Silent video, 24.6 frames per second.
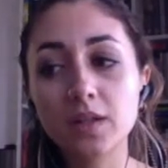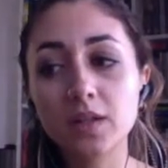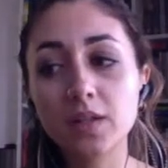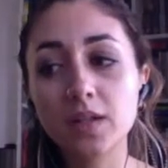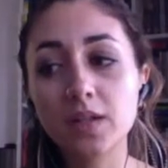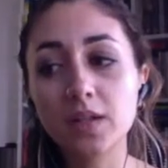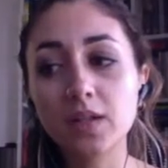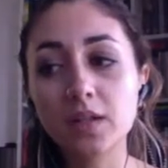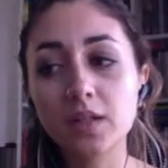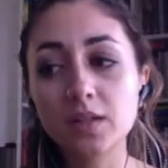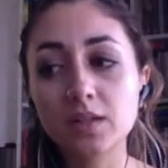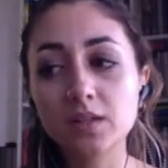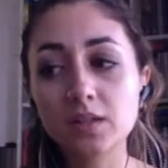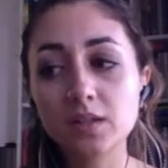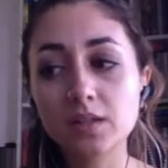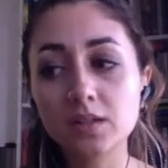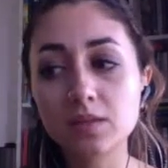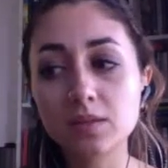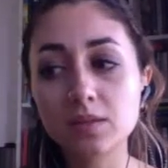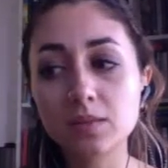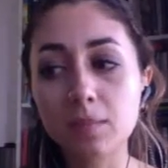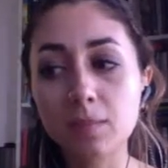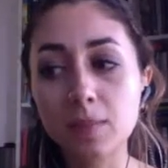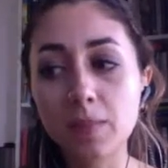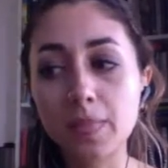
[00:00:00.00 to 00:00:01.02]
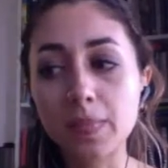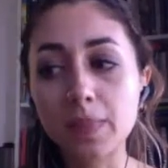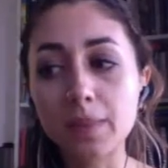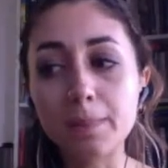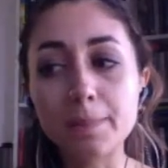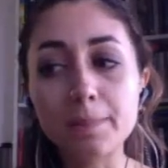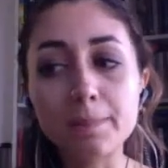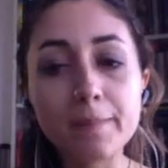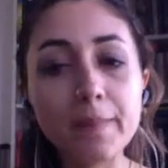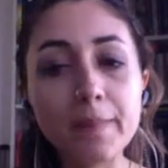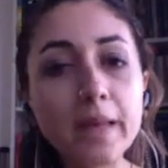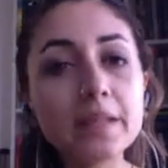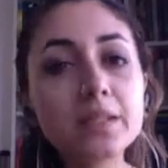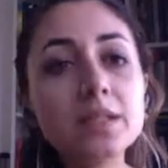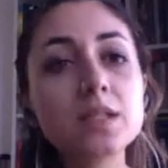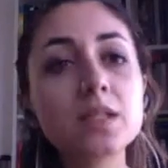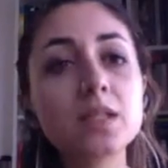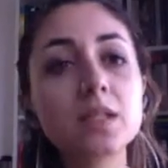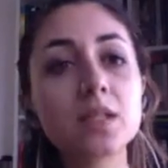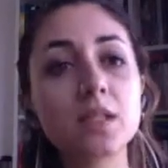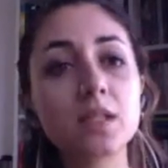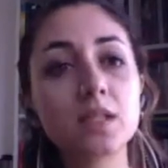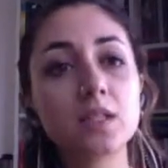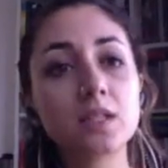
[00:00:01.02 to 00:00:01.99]
is meant
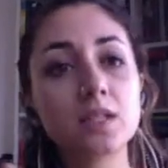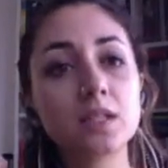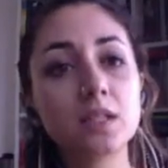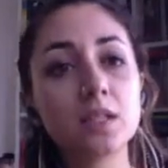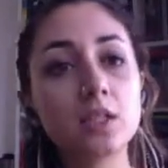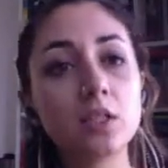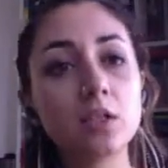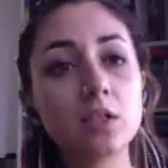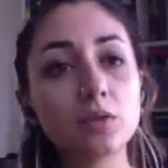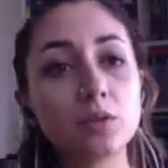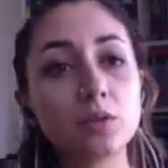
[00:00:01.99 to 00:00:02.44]
to continue